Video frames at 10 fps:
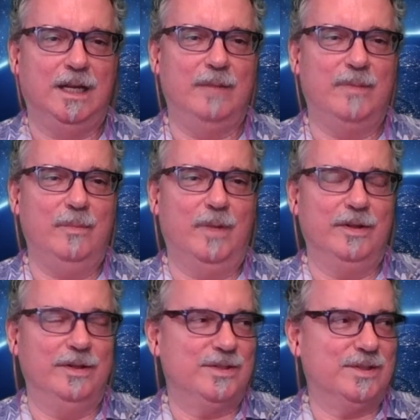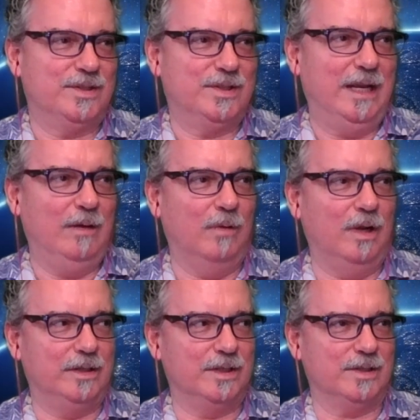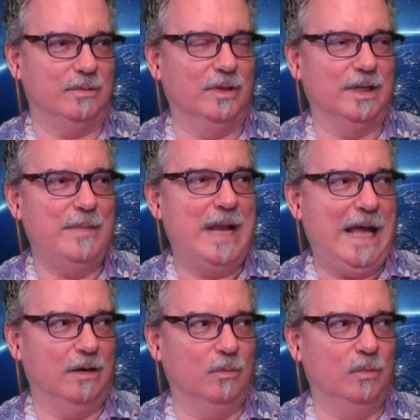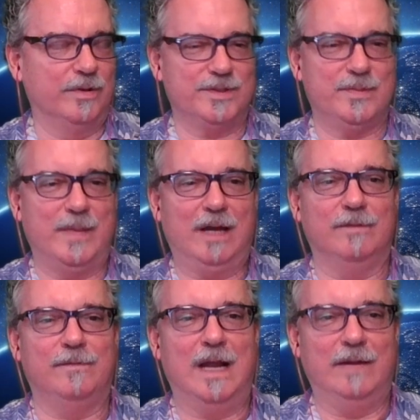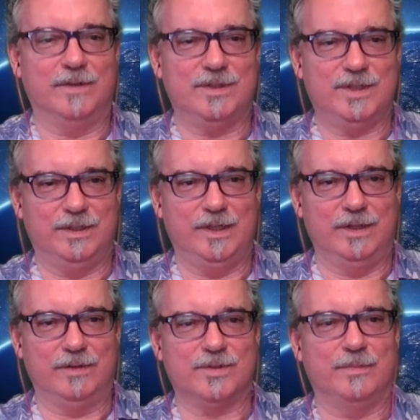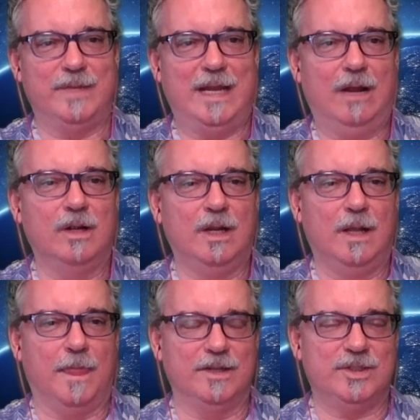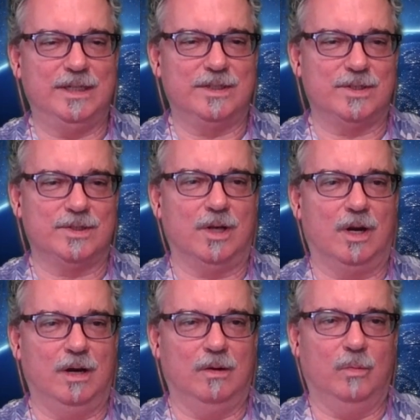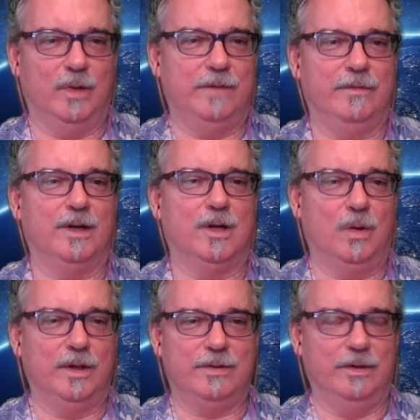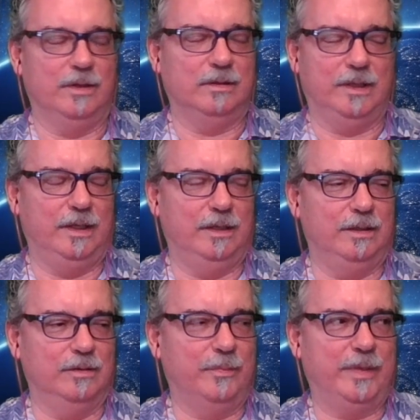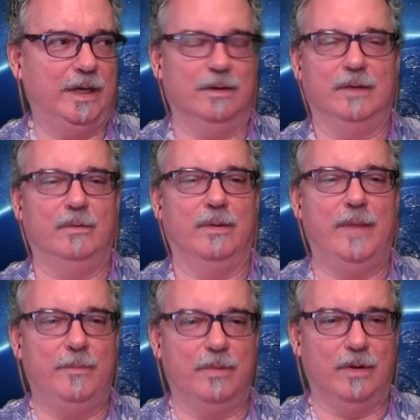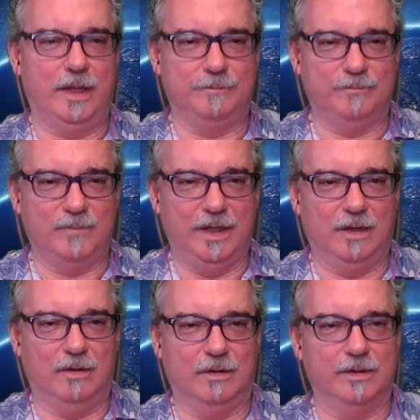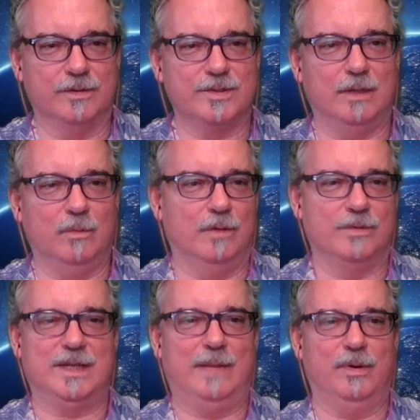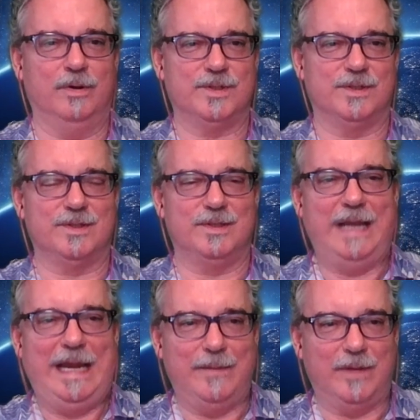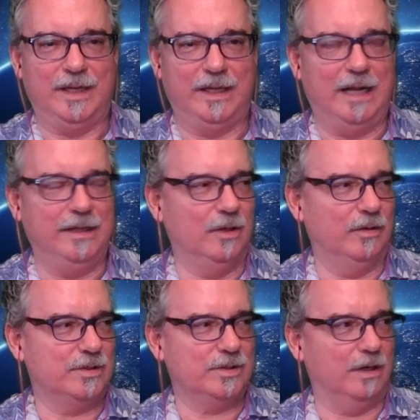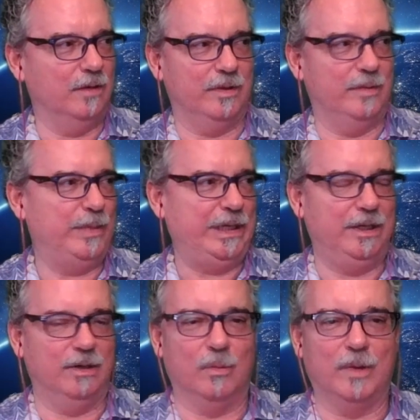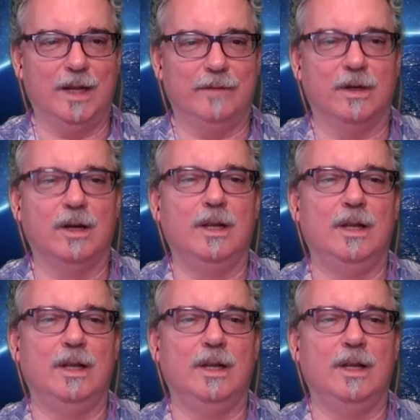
And my mother used to say, What does it really matter? And will this matter five or 10 years from now? And chances are, whatever you're going through, you'll barely remember it, you know, or you'll say, What was that person's name? I can't, I know it started with a B or whatever.